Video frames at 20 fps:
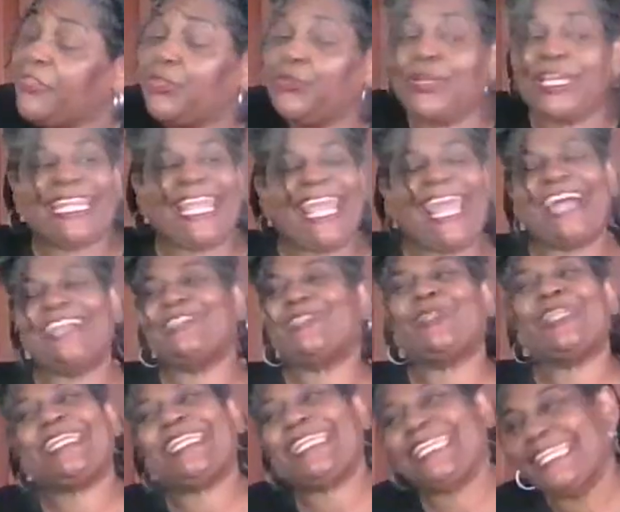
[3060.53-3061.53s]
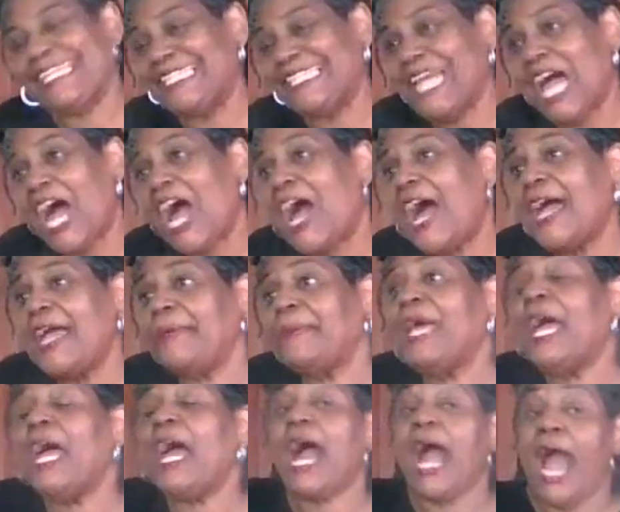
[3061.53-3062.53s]
You can cancel it any time.
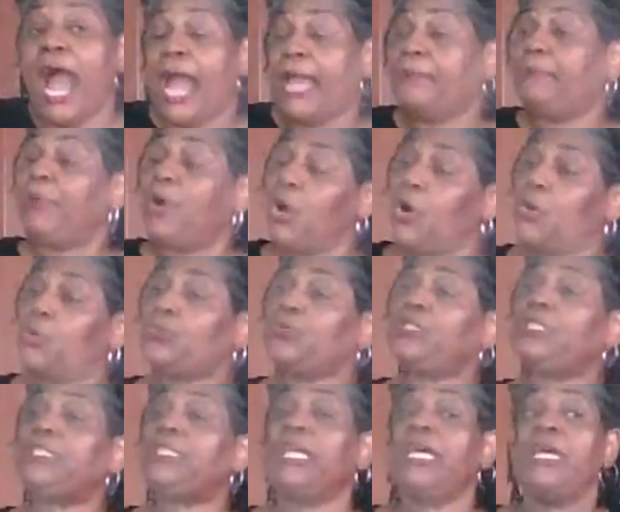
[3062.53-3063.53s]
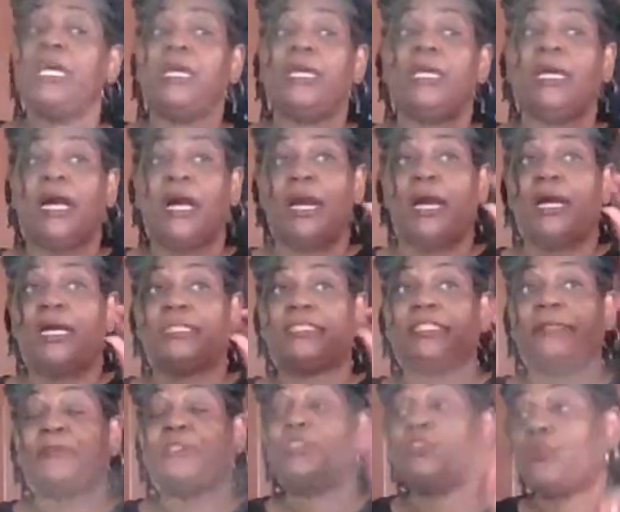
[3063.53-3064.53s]
I post uh,
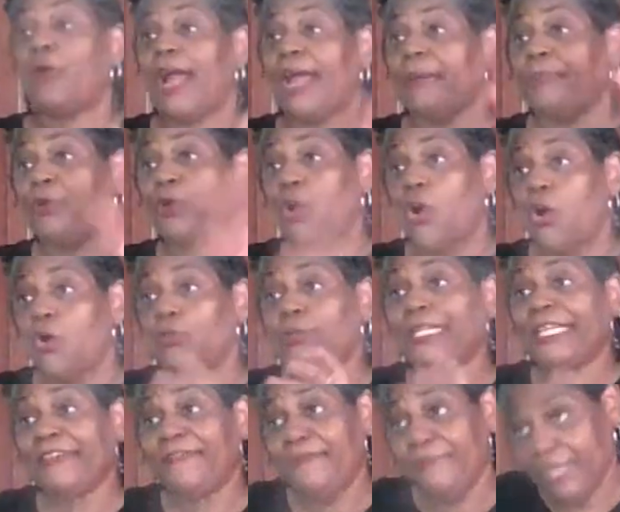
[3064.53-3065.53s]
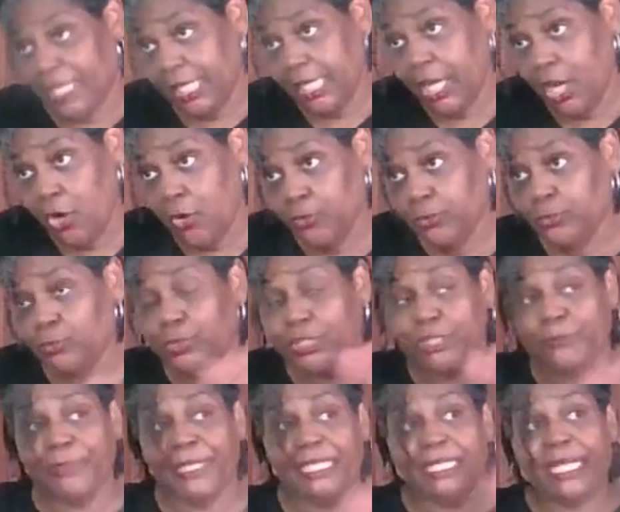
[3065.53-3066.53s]
subscriber-only videos,
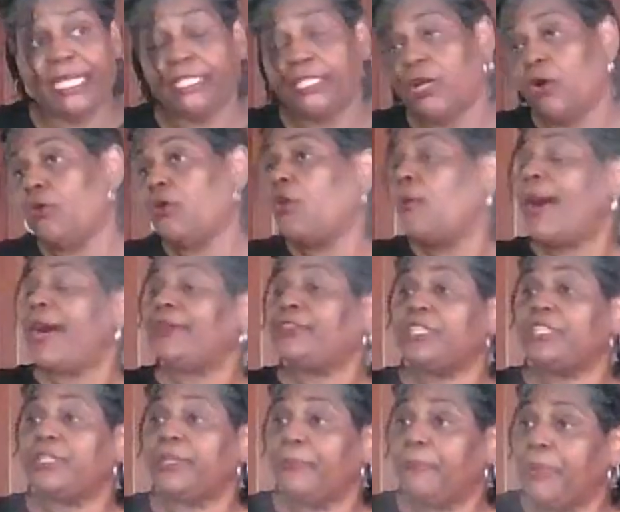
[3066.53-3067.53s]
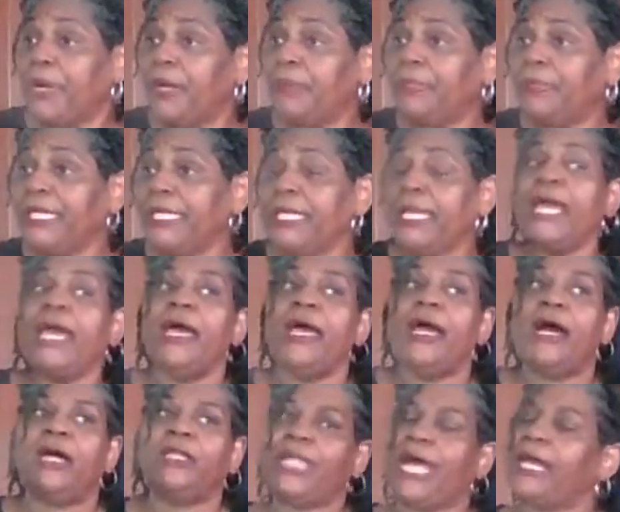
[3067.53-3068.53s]
which means they don't go out to the public.
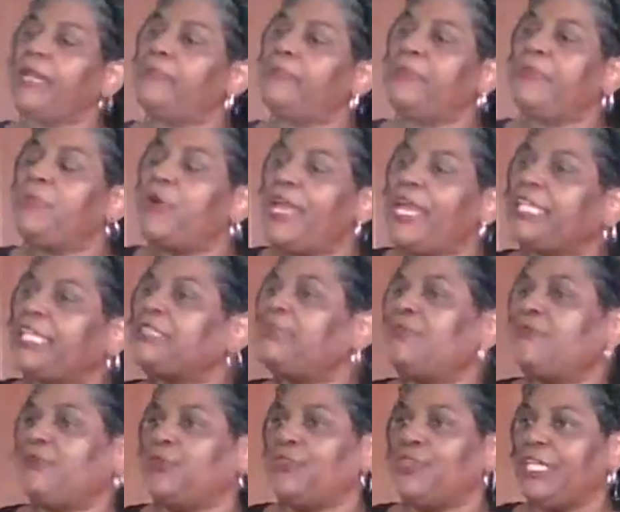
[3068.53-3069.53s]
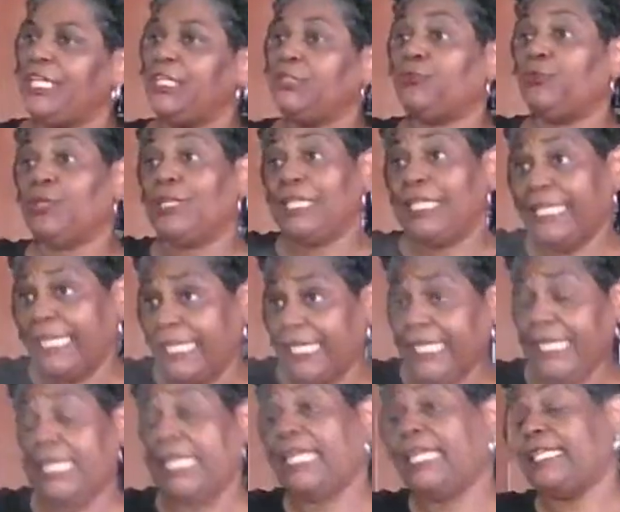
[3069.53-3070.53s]
A lot of people ask me for things for
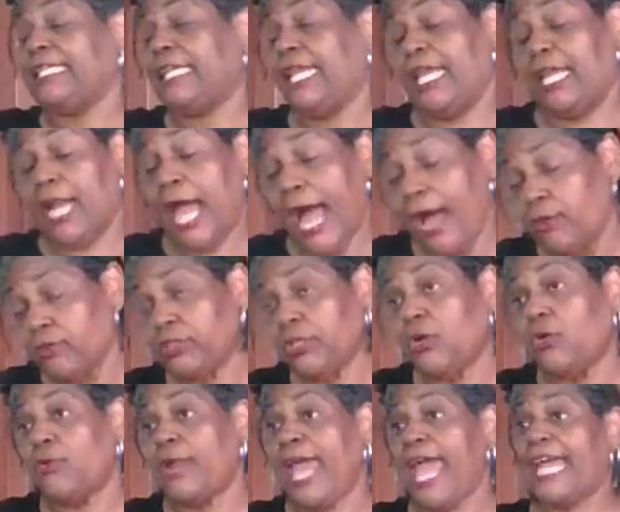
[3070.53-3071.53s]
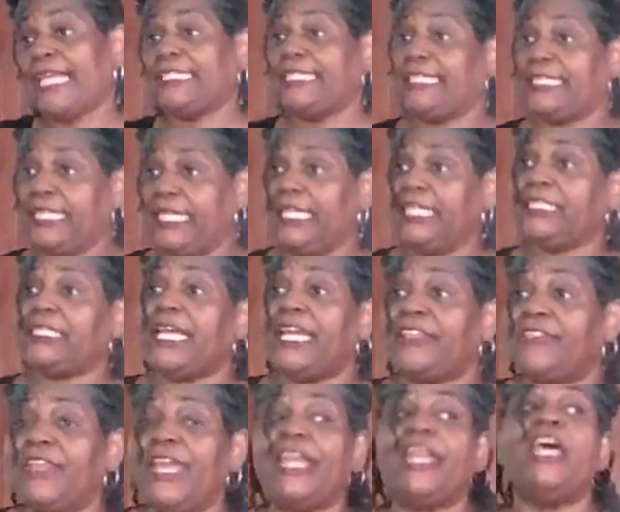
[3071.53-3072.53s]
cleaning and, and household hacks and things
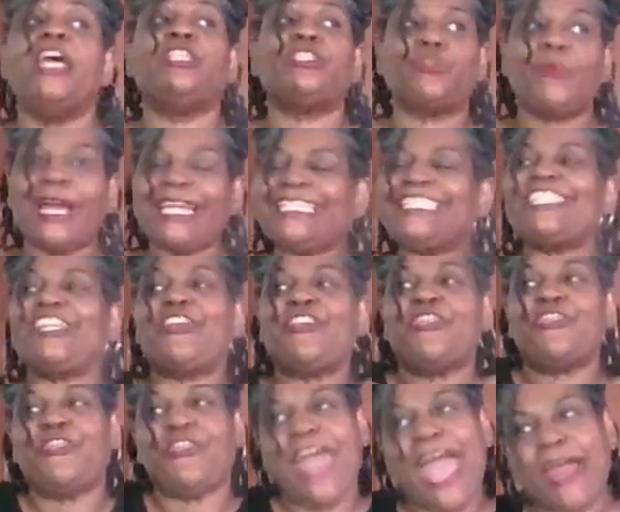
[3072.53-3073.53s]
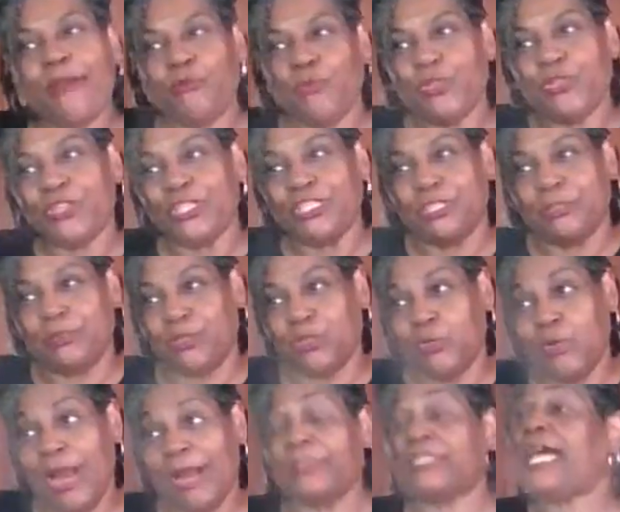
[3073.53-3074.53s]
like that. So I share that with the
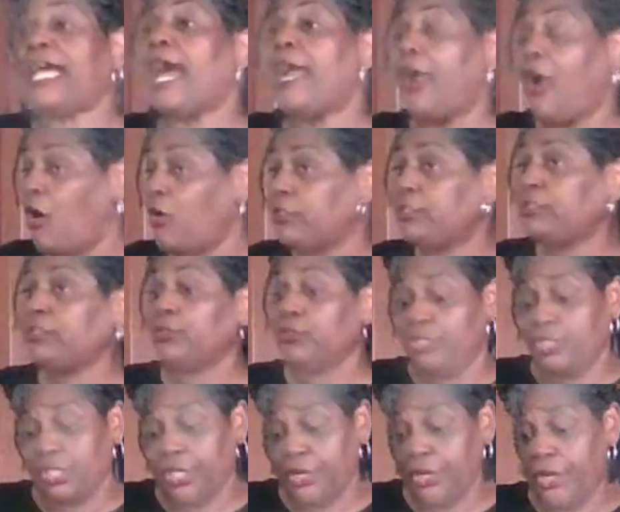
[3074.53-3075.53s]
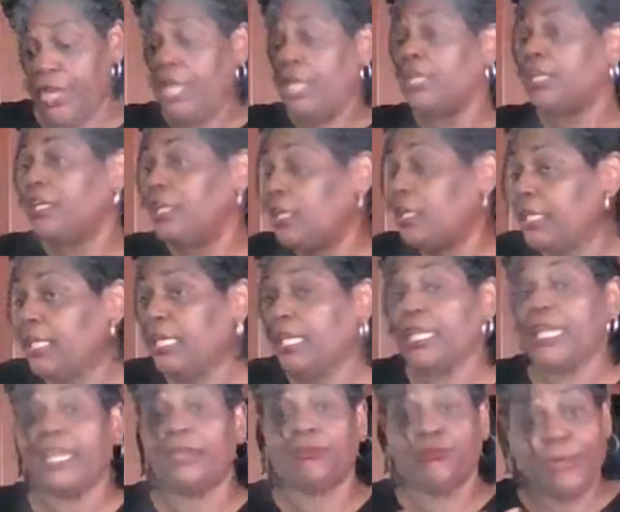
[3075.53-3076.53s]
subscribers. I also share
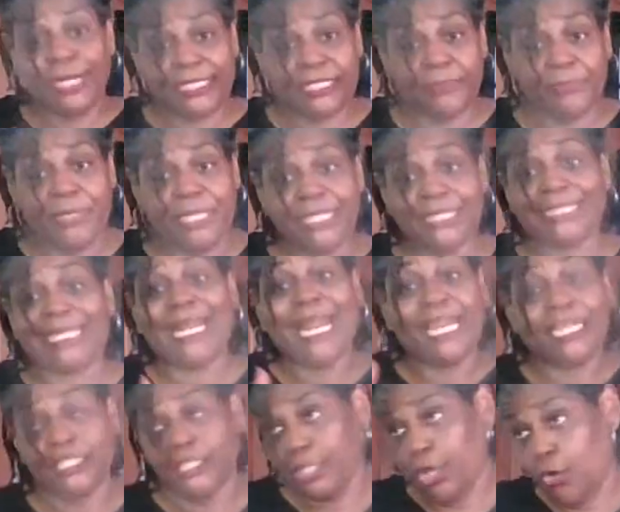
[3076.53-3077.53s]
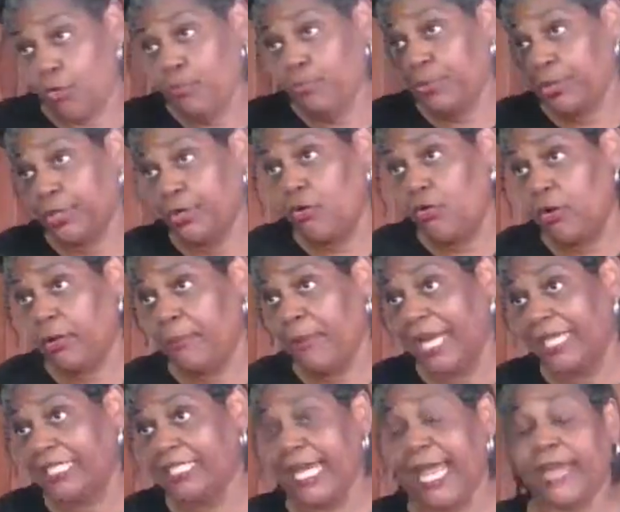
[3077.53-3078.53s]
cooking recipes that I don't put on
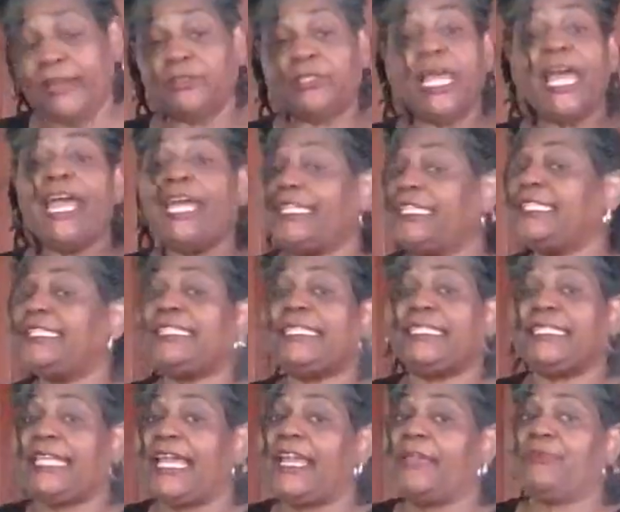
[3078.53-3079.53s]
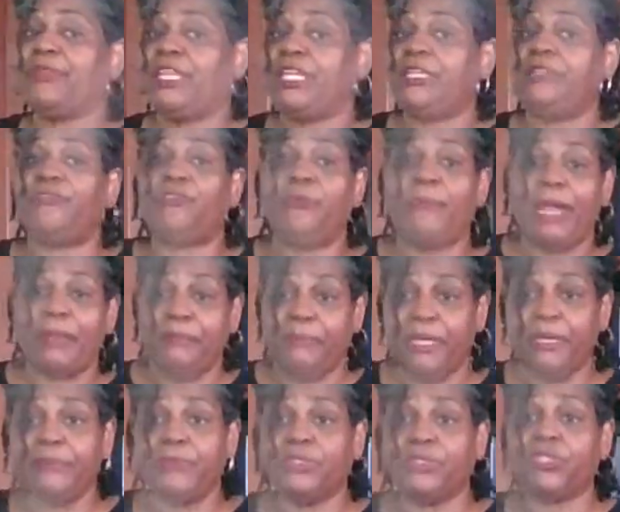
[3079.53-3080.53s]
my channels. And this is the same thing for my
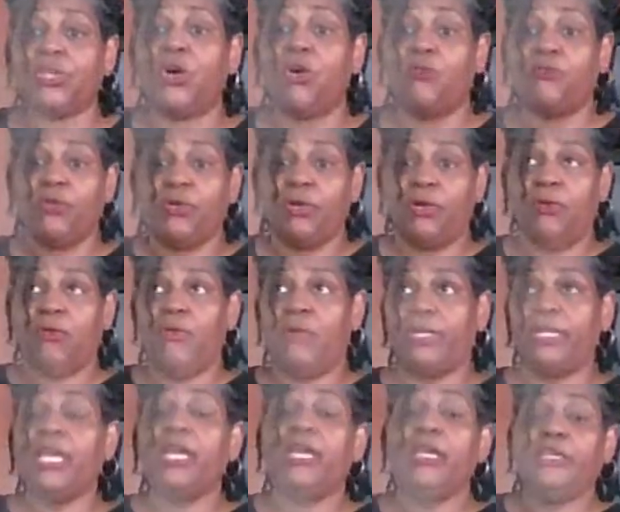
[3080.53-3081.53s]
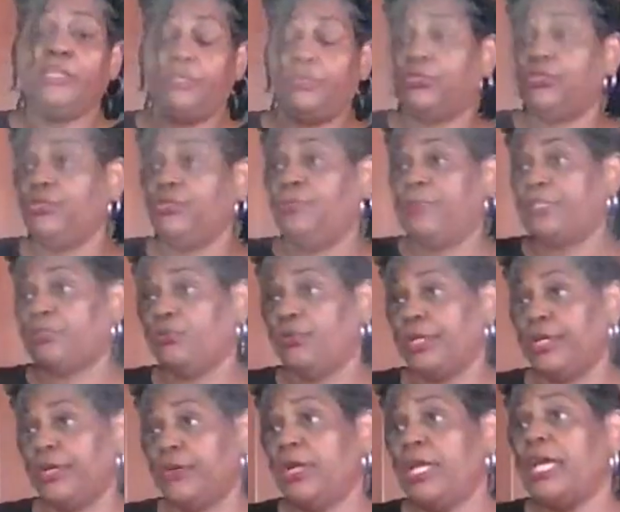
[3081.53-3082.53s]
members over on YouTube as
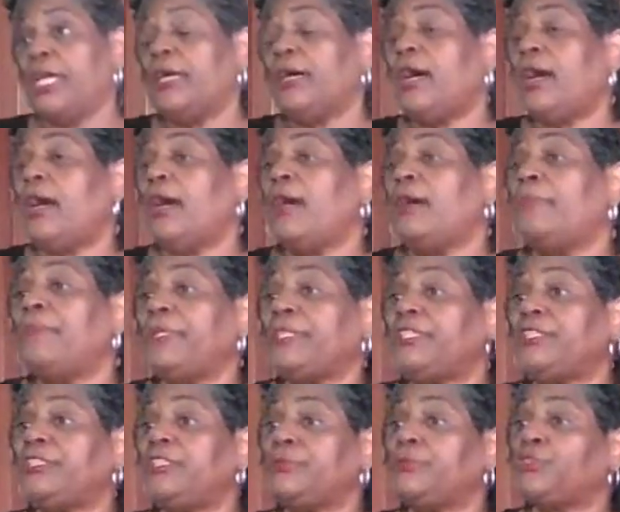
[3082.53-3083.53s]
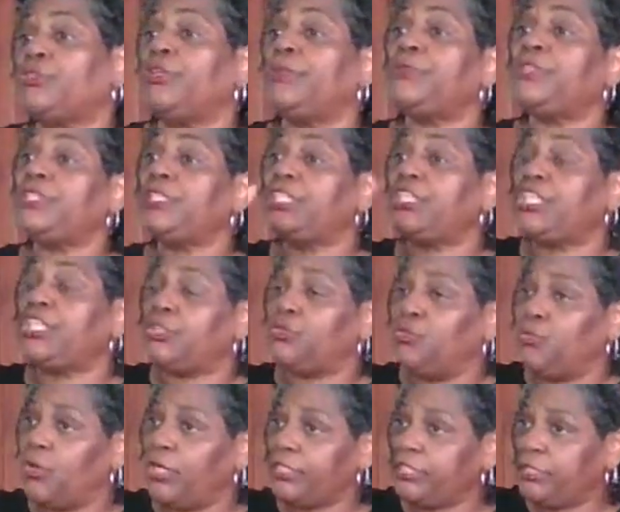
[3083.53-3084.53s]
well. Uh, but the subscriptions is
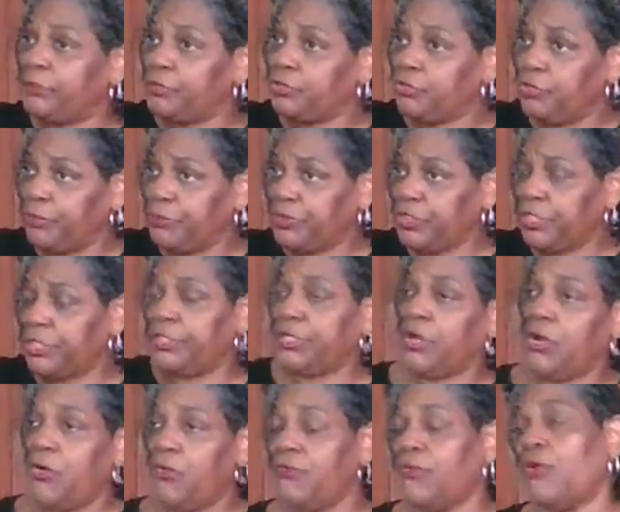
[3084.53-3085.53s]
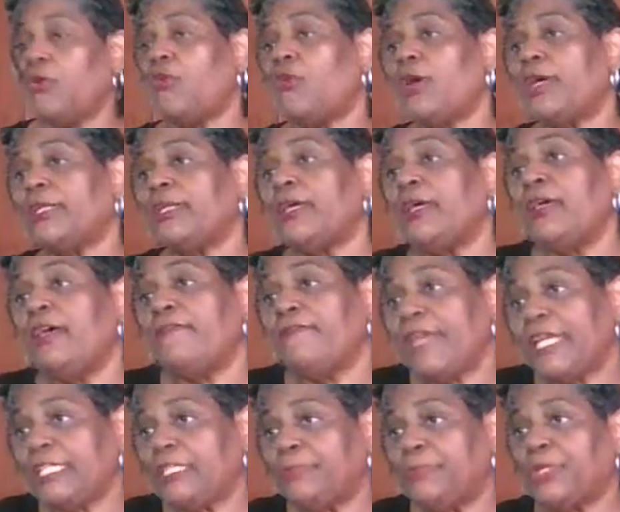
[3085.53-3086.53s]
just one subscription over on
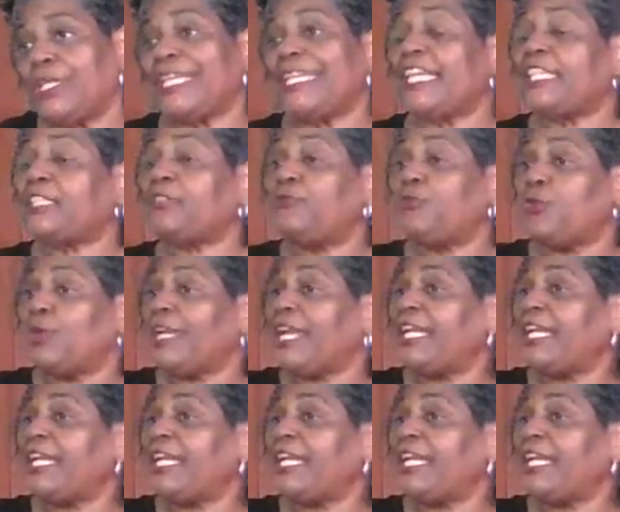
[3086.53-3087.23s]
Facebook, and that's four